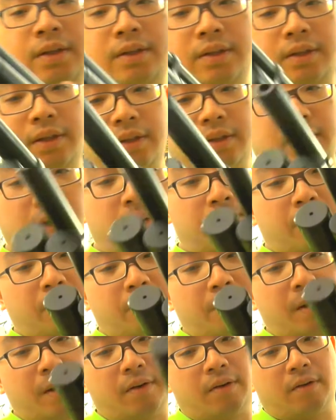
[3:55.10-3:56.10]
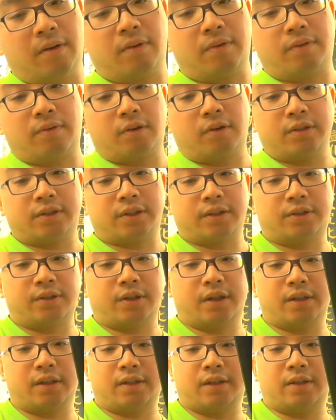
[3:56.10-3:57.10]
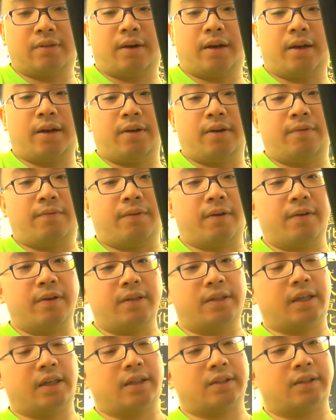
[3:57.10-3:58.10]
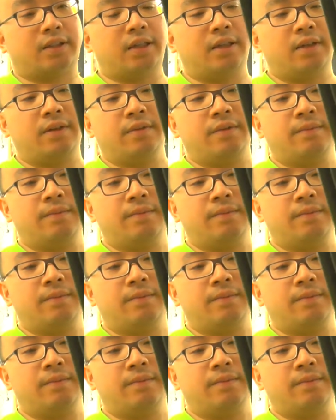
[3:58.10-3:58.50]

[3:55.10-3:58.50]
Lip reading: the double barrel, of course, as you can see right here, very sexy.